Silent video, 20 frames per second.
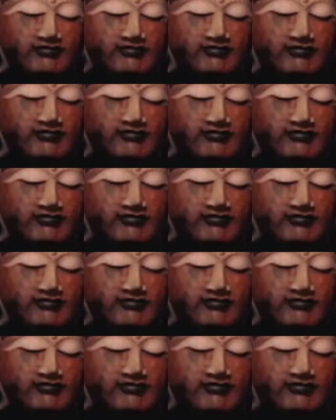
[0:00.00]

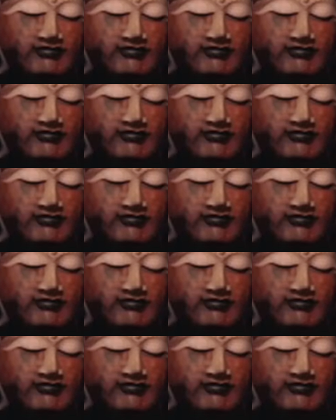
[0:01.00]

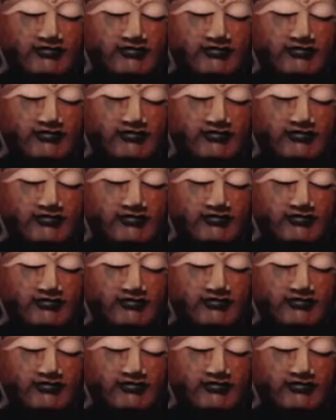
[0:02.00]

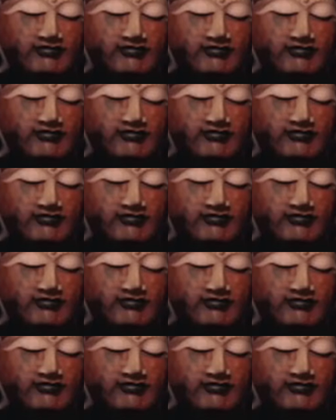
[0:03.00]

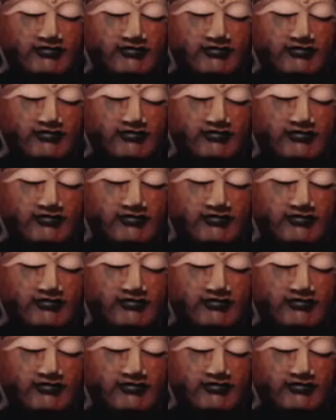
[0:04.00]

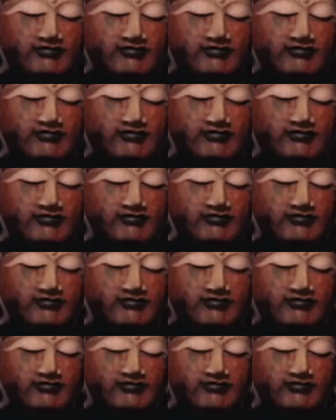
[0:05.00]

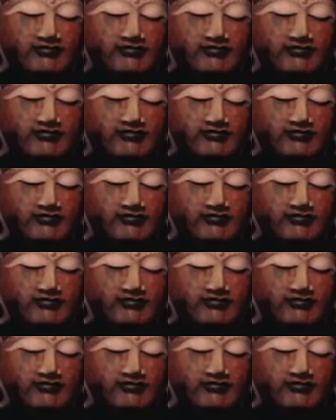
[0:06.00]

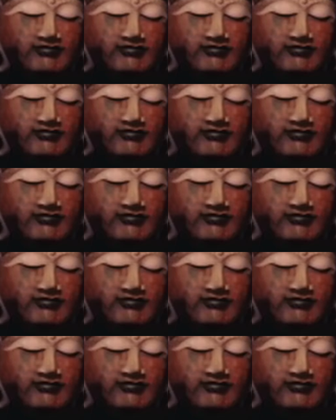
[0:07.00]
The person shown says nothing.